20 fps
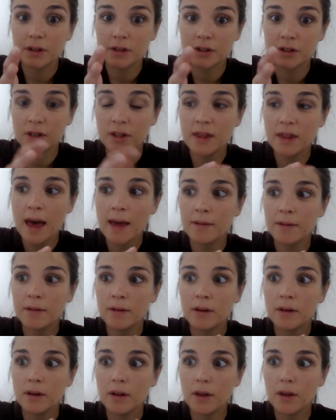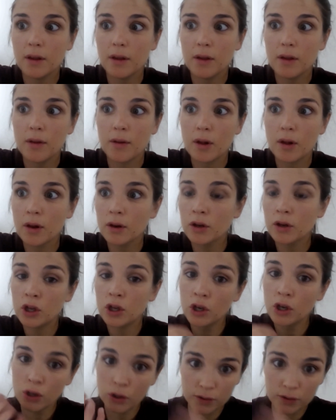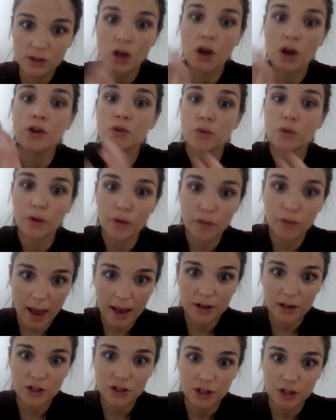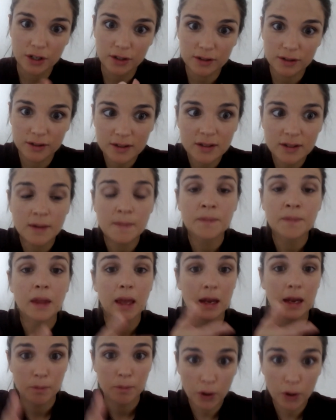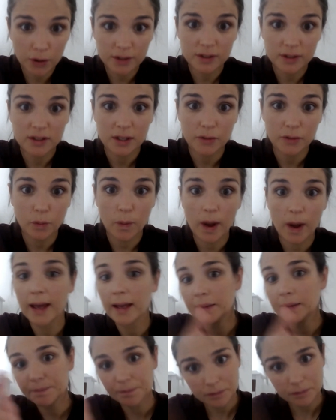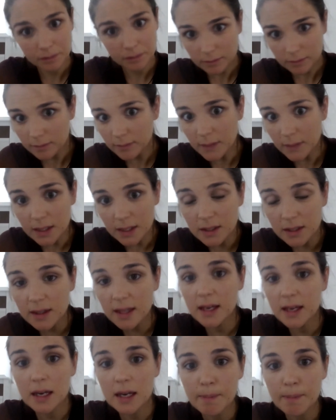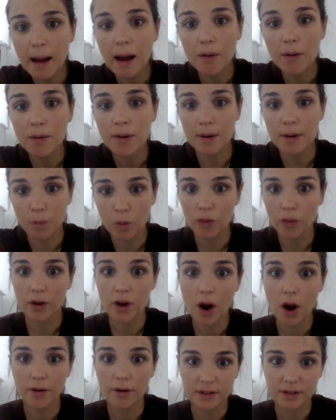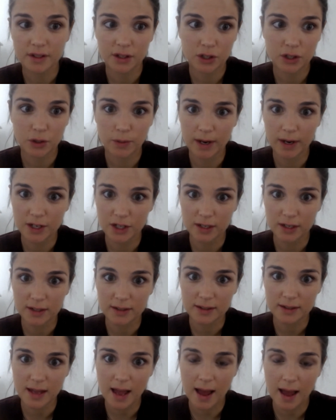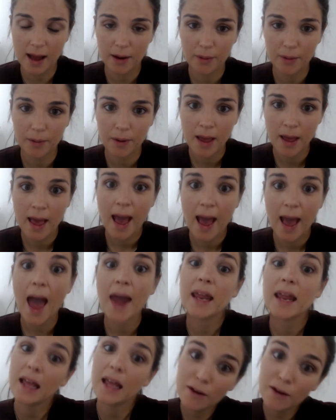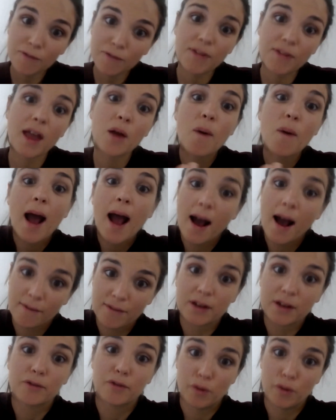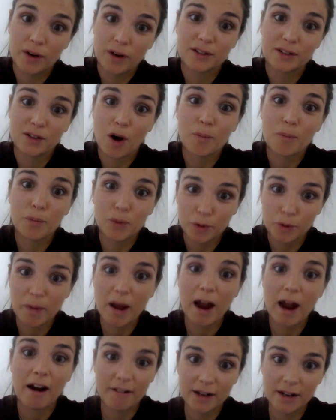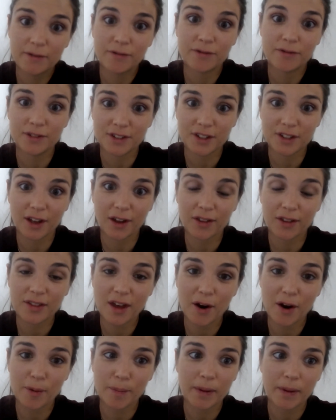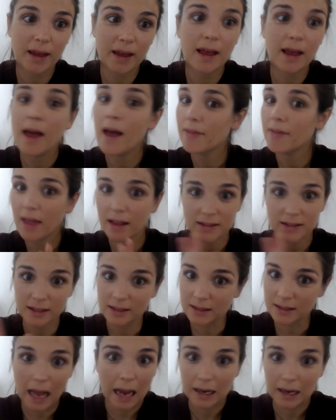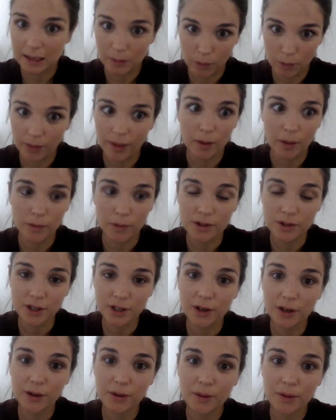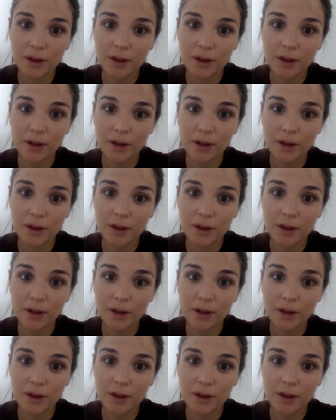to then use those reflections in a positive way to think about what the current situation is now. And if they were having, for example, parent infant psychotherapy, that's exactly what they would do.